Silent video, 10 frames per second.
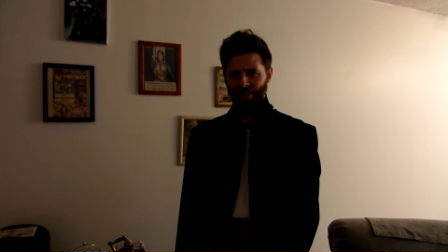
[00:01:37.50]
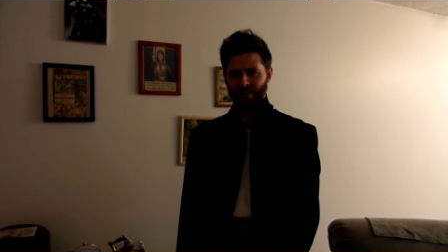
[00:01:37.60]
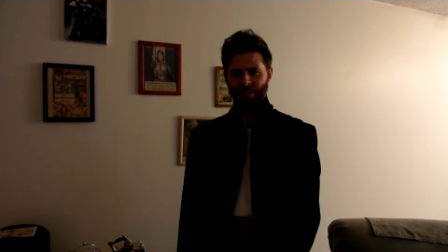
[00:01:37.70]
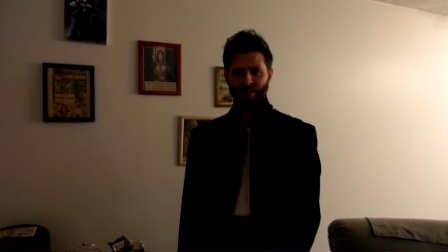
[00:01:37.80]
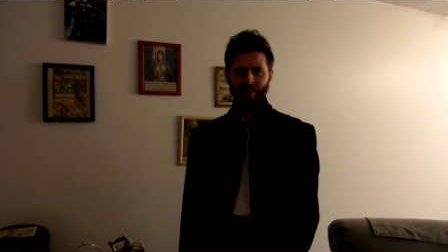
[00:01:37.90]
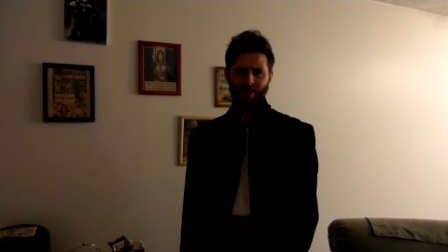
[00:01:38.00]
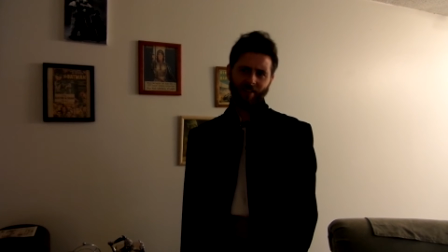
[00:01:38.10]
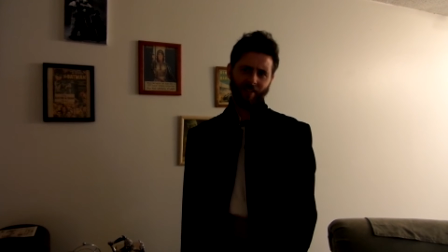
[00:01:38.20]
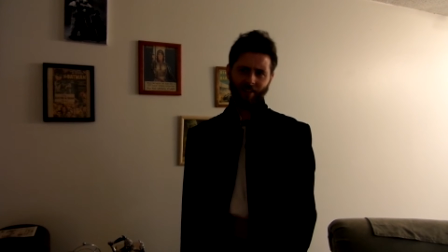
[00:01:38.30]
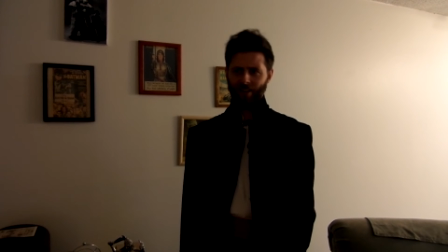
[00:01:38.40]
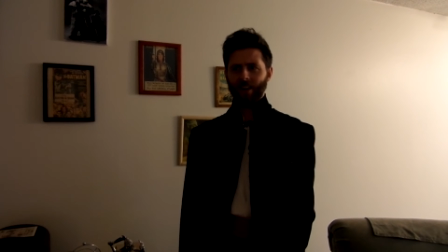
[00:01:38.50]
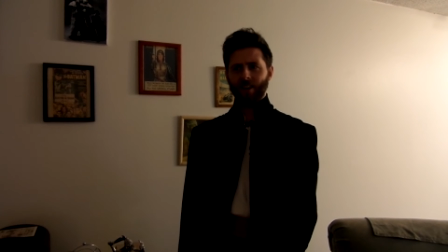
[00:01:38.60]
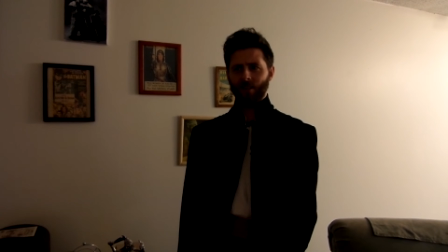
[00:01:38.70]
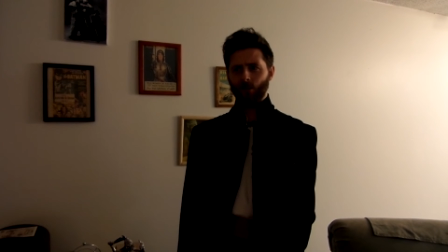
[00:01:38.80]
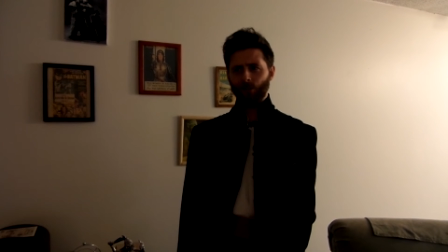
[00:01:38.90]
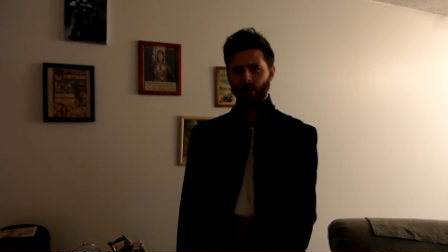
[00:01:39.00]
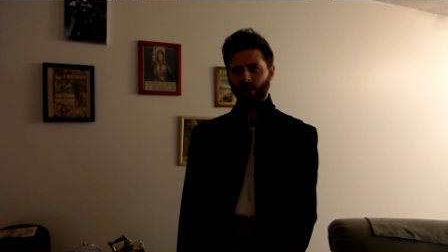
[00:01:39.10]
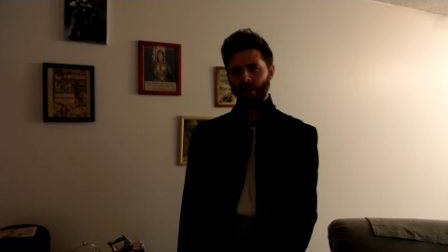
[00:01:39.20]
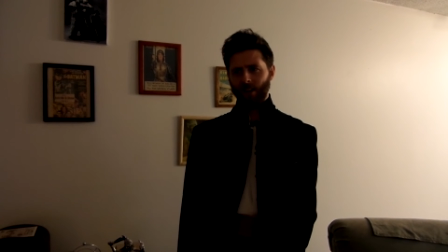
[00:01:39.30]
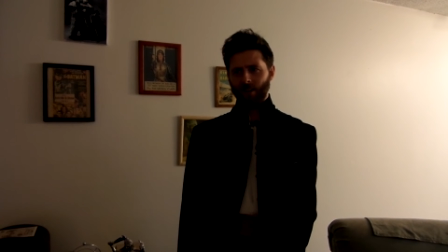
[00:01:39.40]
Uh, yeah, only
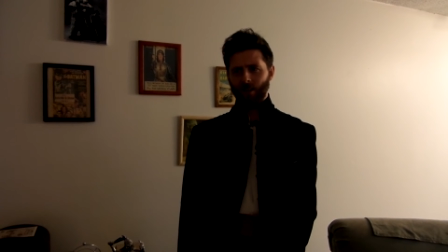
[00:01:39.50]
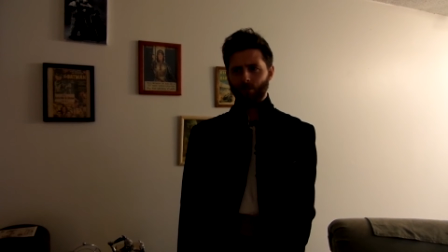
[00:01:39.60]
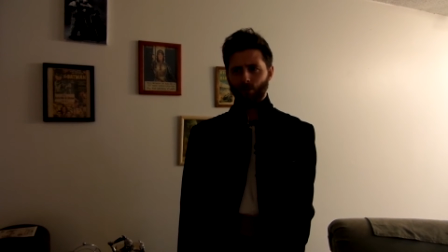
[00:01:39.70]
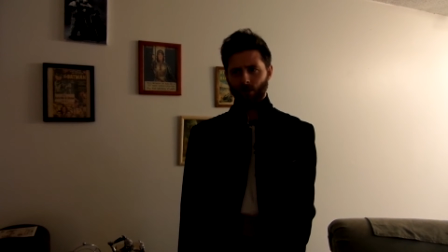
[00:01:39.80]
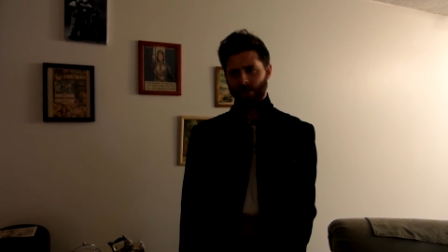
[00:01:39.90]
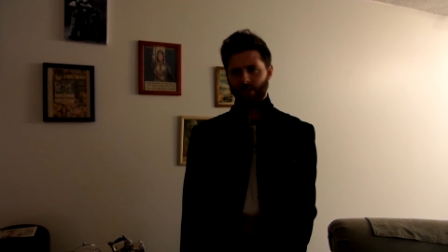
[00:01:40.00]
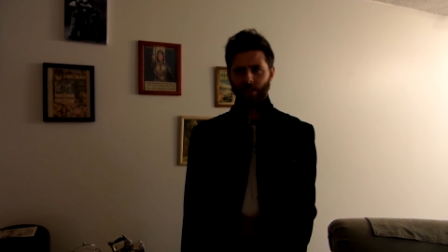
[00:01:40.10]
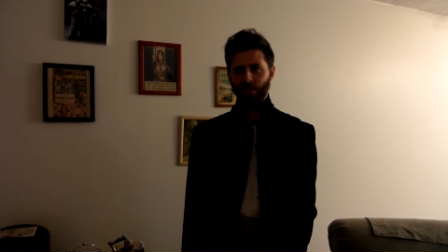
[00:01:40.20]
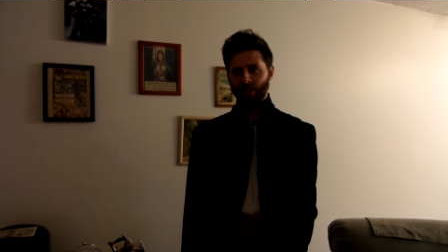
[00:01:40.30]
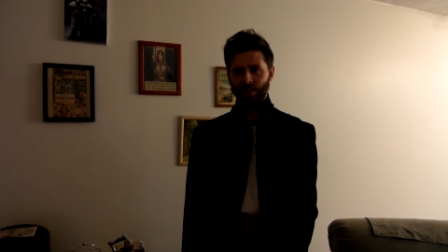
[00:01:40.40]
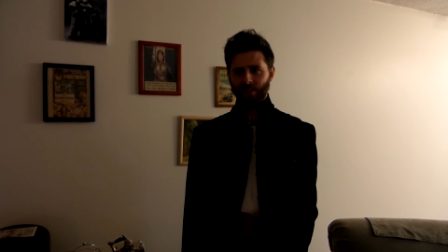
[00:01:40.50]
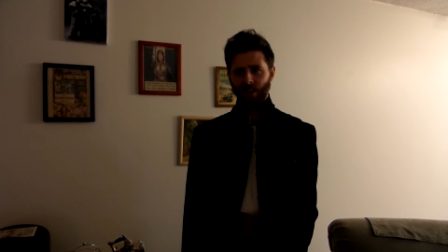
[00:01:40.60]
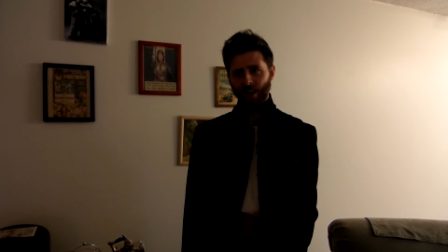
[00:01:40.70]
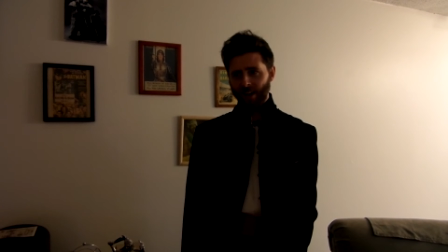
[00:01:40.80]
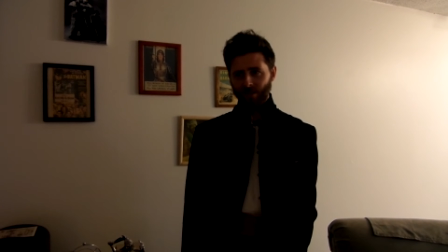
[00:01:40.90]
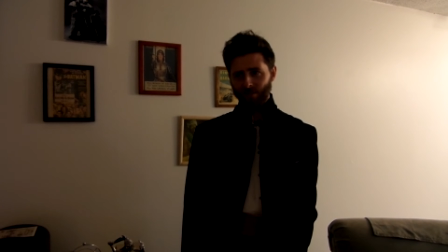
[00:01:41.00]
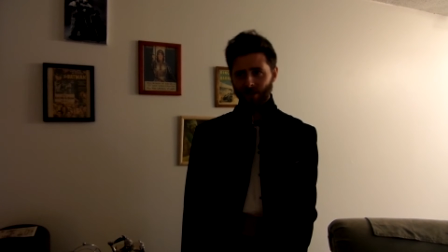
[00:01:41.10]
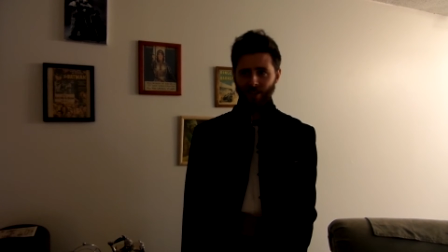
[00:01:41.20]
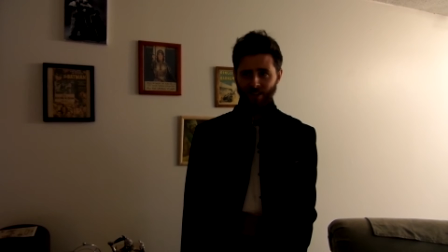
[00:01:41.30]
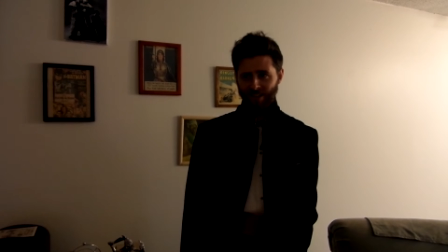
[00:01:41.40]
like a Brazilian
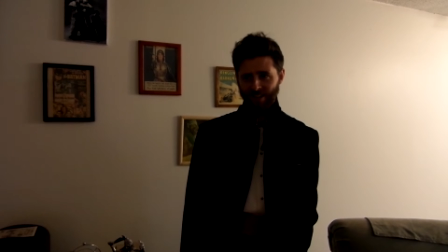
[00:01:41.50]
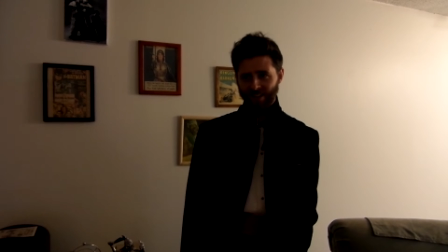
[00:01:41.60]
times.